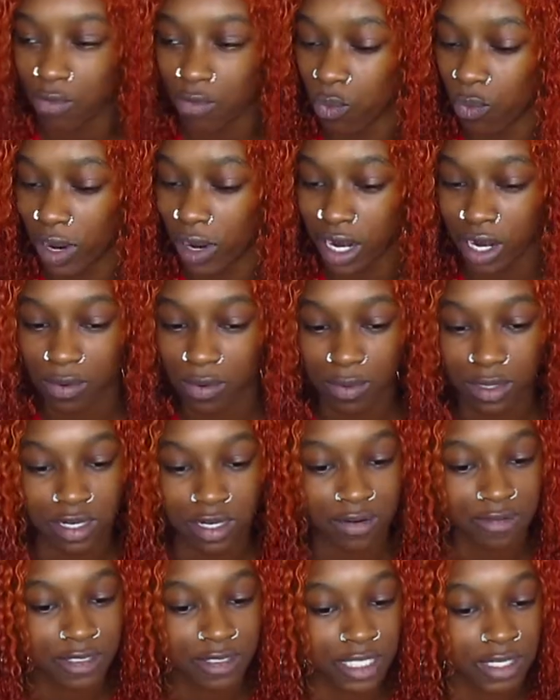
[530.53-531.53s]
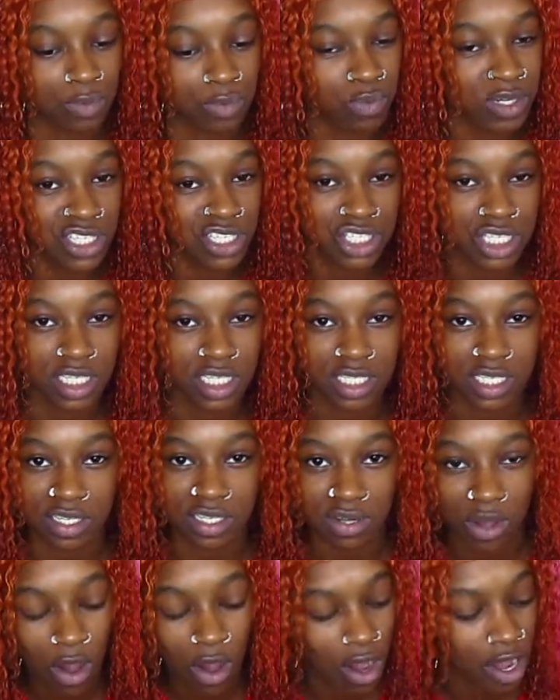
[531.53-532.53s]
werewolves and witches
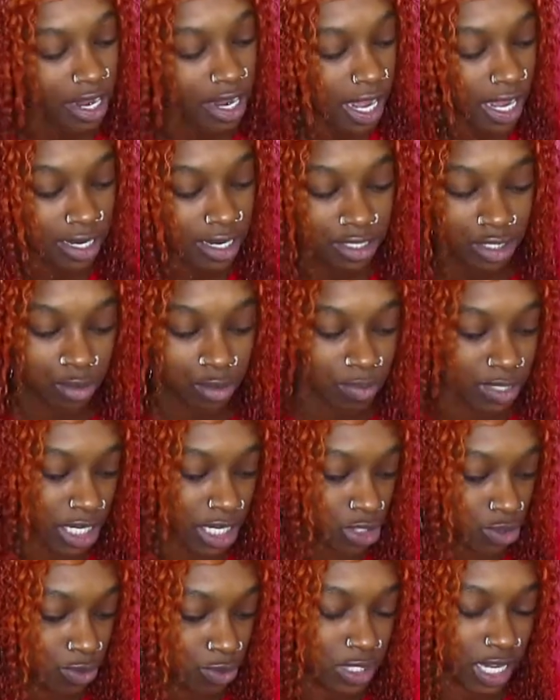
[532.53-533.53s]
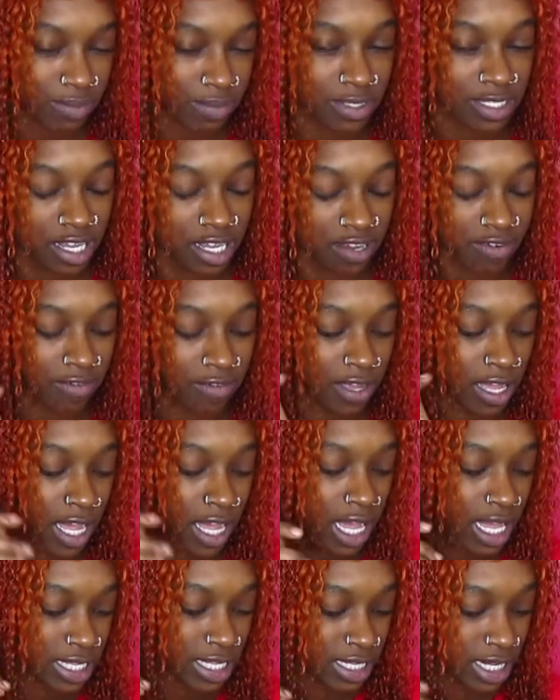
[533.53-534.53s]
and all that supernatural type stuff,
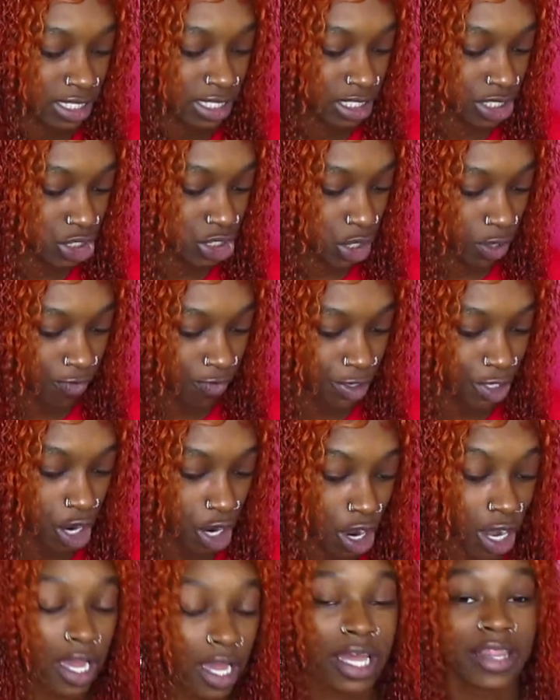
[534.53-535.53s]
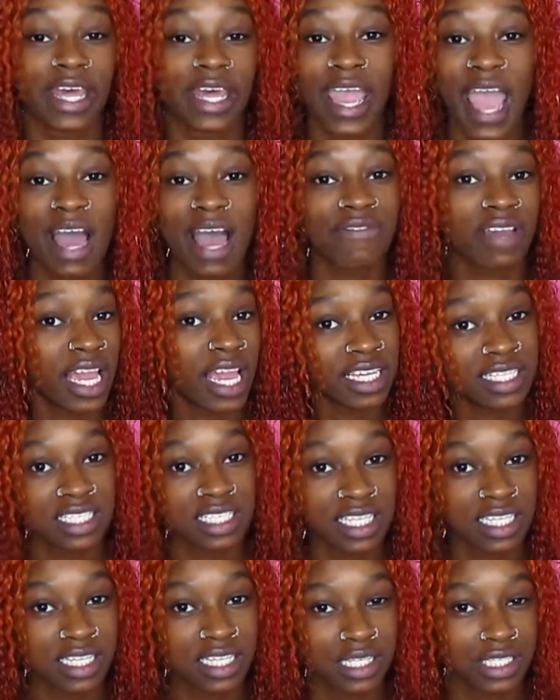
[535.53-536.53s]
that's the show for y'all. They have eight
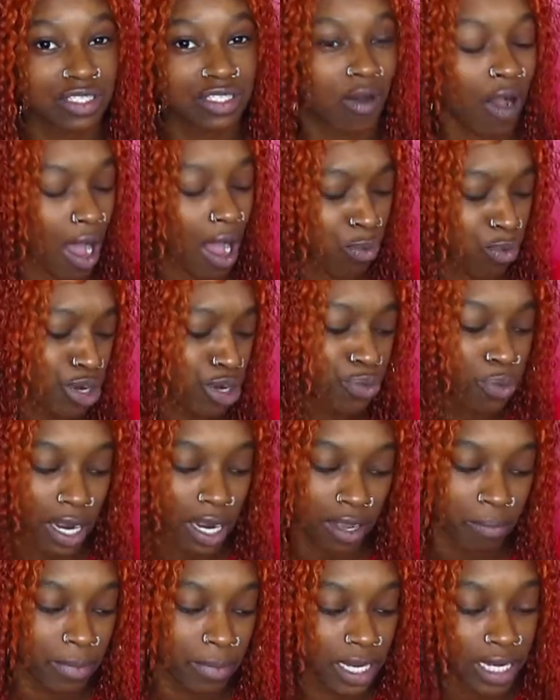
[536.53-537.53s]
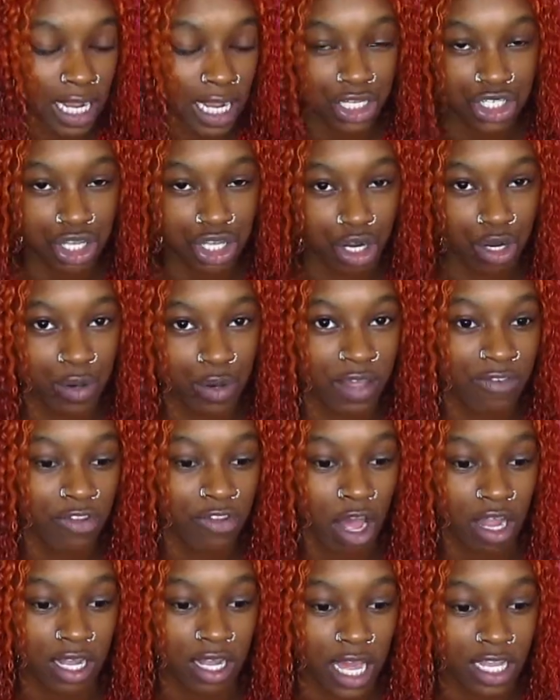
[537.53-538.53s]
seasons, so I would recommend that show if
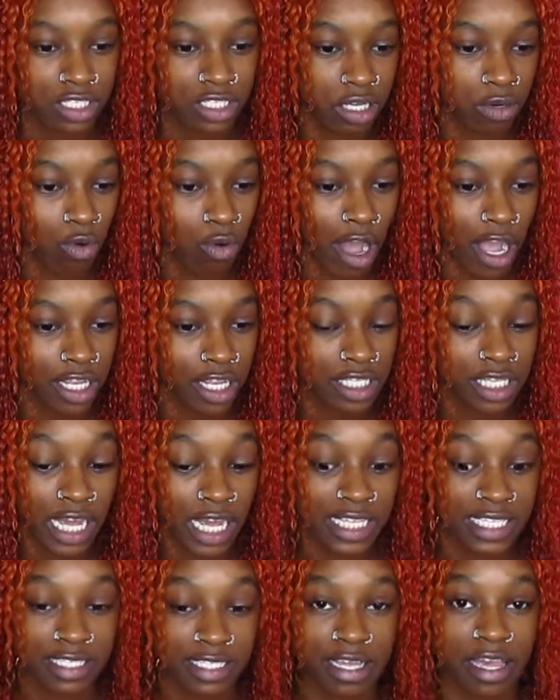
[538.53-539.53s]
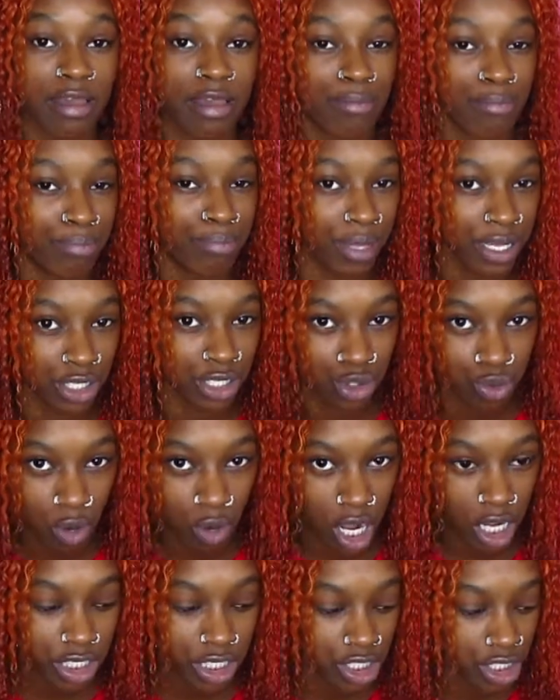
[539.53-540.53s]
y'all like to watch, like, sit and binge
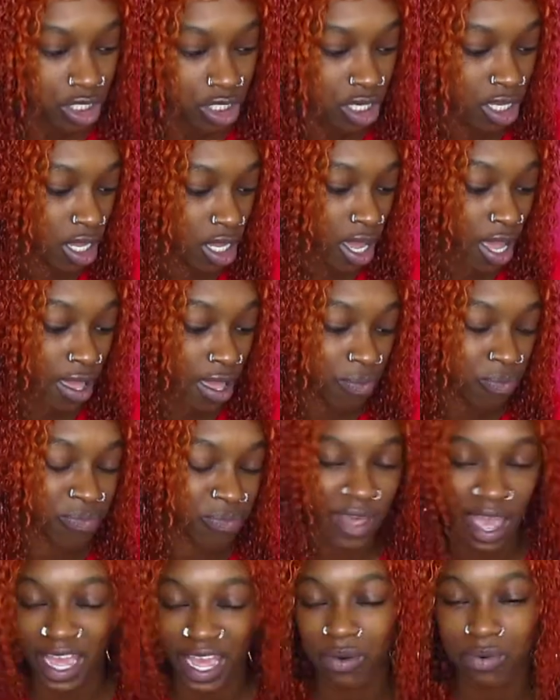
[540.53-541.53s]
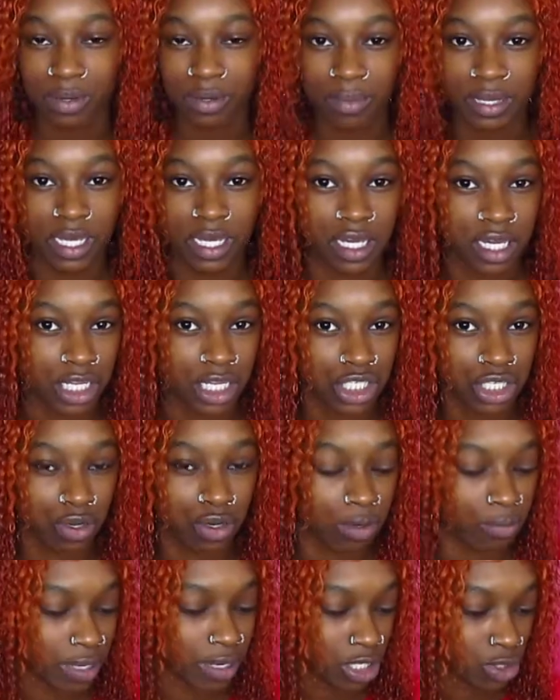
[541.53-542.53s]
watch. That would be a good show
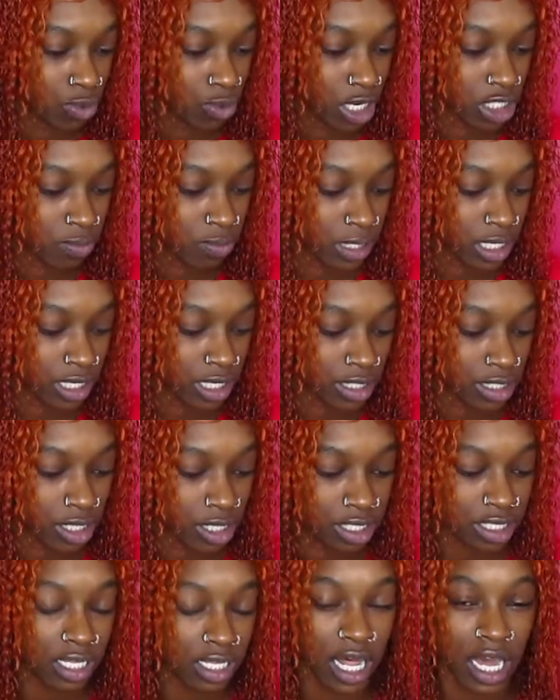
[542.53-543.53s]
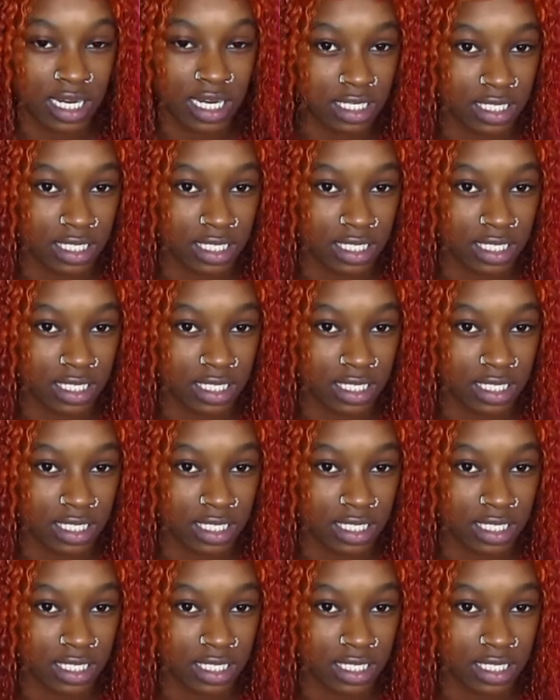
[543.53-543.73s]
to binge watch because it's a lot of